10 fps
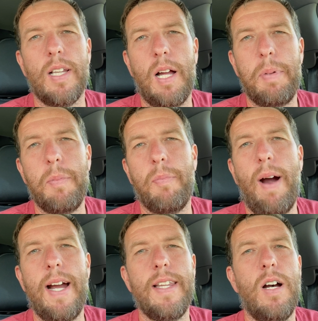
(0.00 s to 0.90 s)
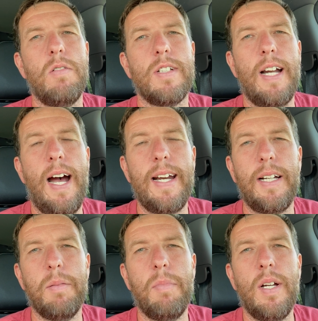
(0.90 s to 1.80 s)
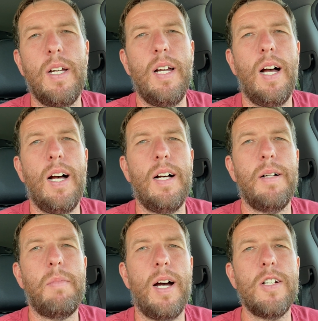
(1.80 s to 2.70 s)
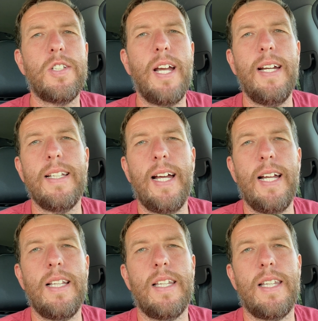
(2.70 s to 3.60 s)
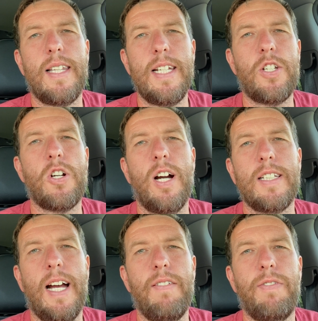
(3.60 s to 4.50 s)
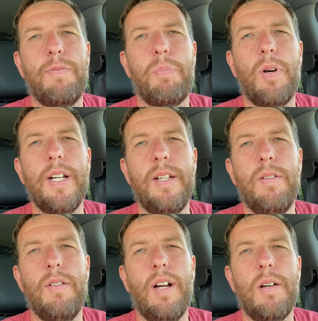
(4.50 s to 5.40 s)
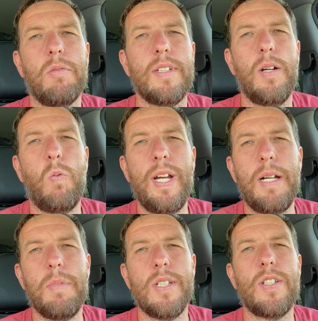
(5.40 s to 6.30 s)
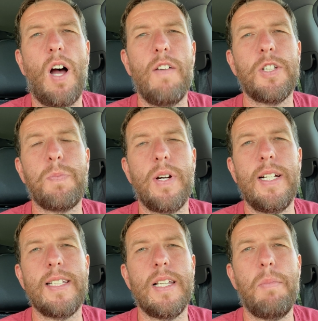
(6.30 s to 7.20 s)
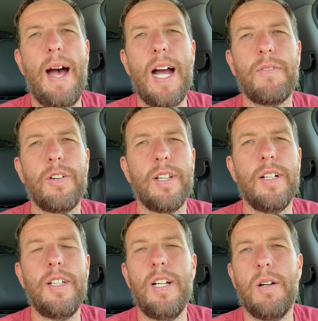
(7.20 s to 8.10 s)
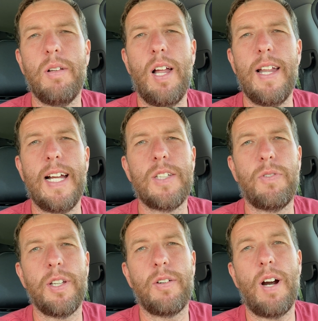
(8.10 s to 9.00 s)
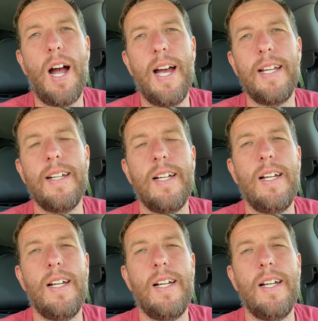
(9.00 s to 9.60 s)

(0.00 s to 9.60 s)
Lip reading: A lot of people buying those and adding them. Understand that these trucks have pretty, I don't want to say weak, but soft springs in the back for the, a lot of that's for the ride.